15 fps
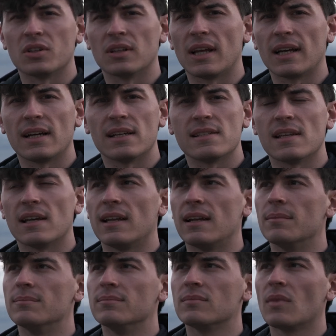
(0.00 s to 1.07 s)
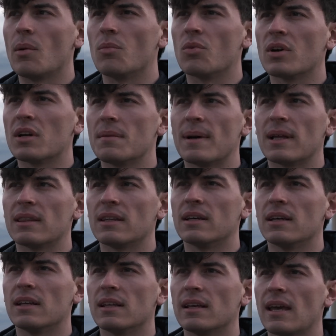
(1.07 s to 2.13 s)
and like I said, I'm worried about
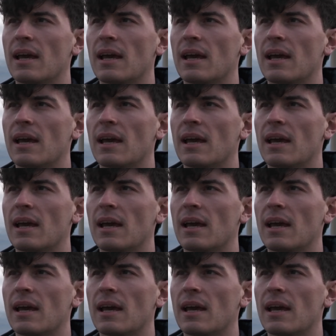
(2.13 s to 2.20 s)
the